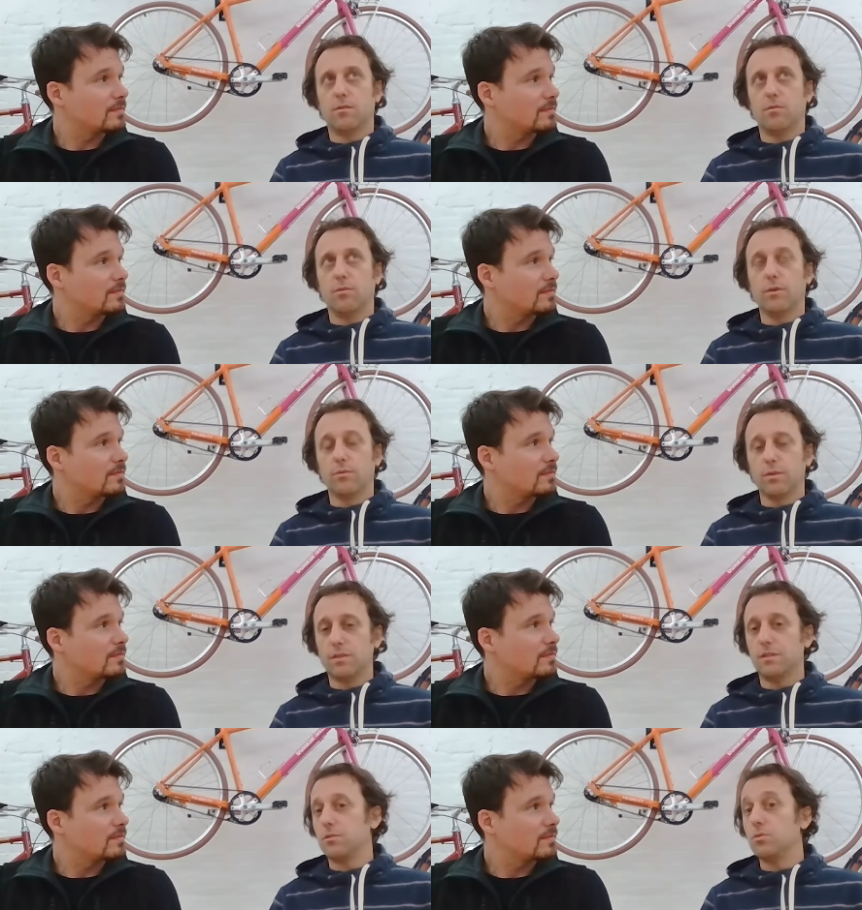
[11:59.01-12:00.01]
Speaker 1: we
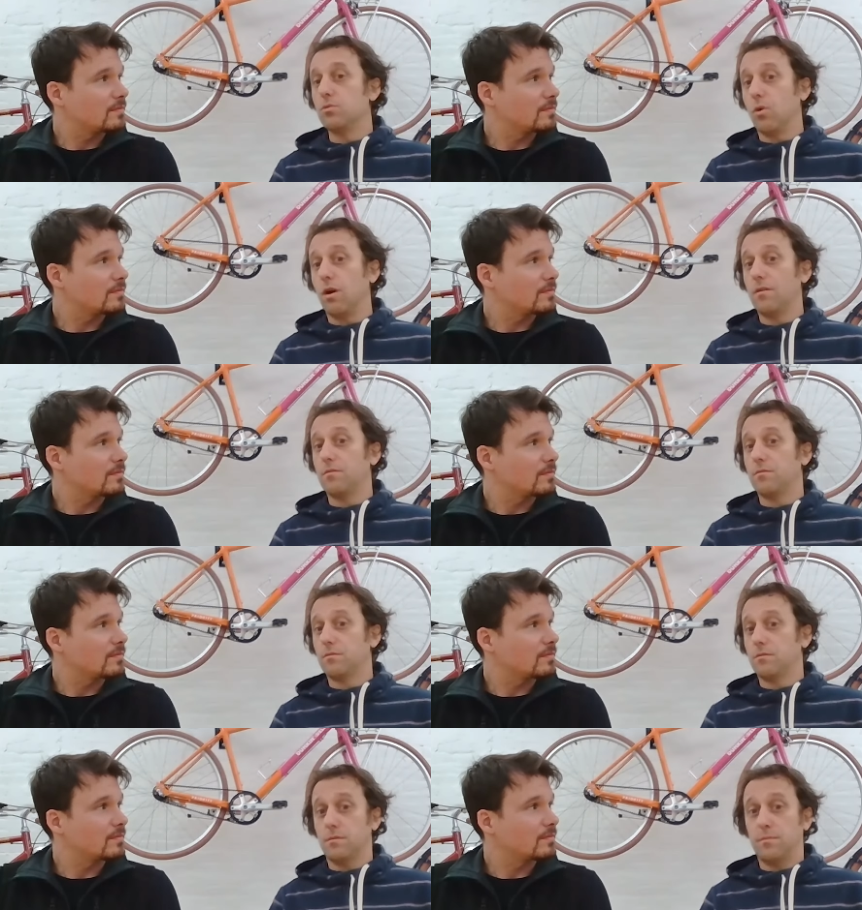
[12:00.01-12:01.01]
really do
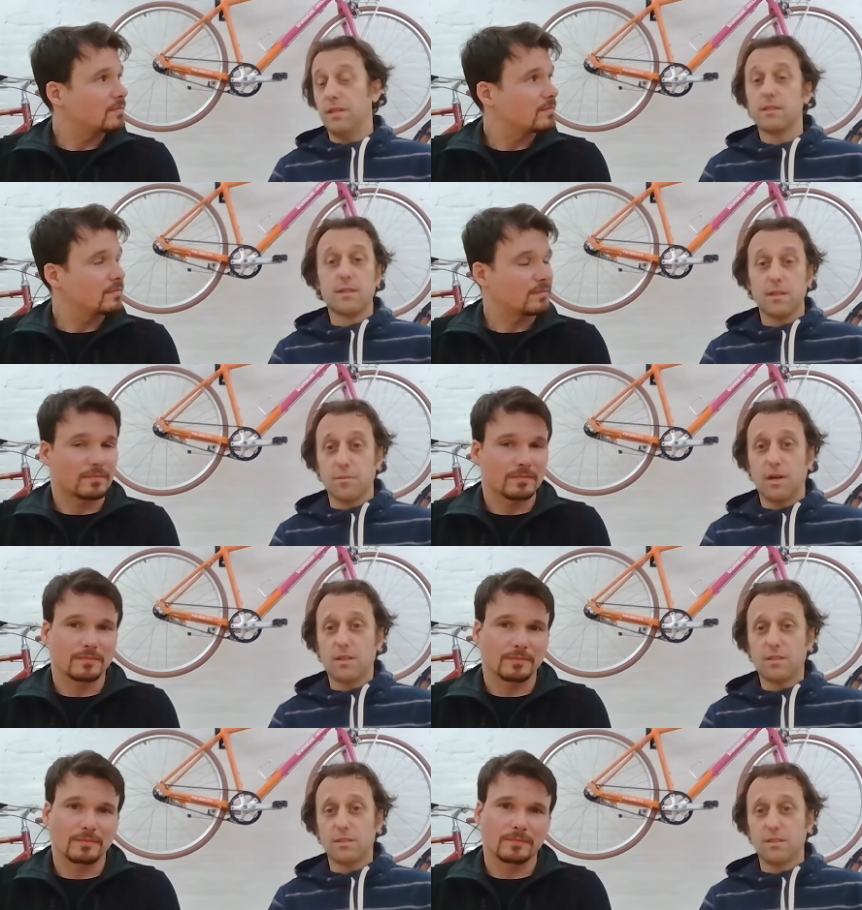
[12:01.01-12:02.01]
want the Pinion
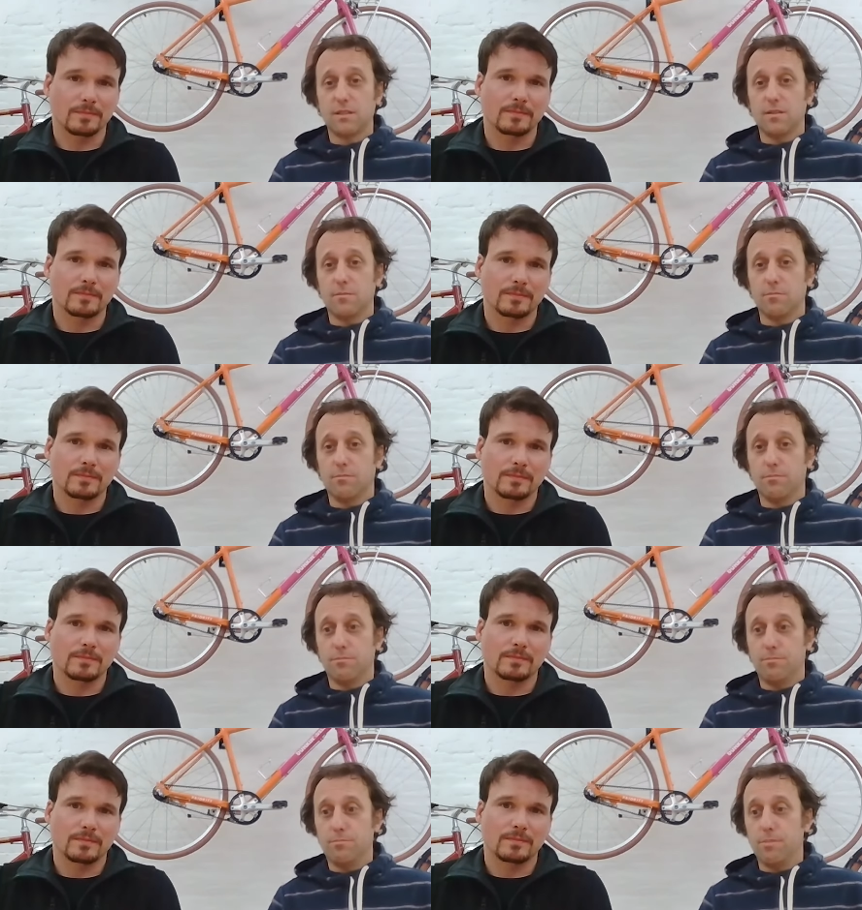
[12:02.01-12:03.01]
gearbox.
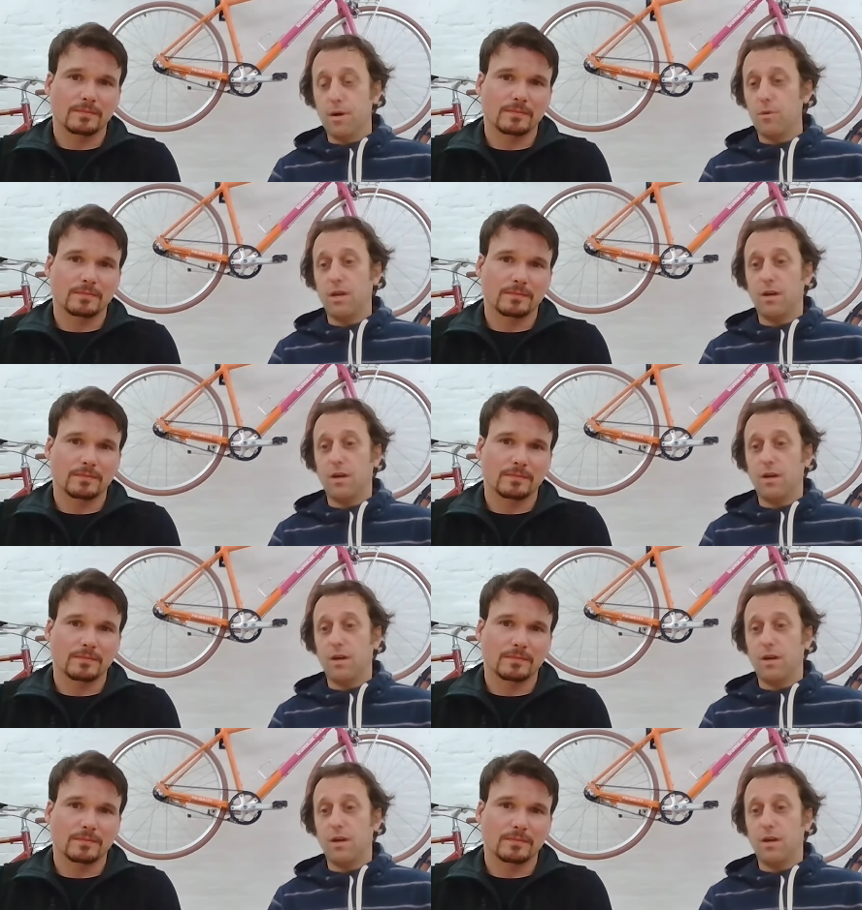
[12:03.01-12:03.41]
But we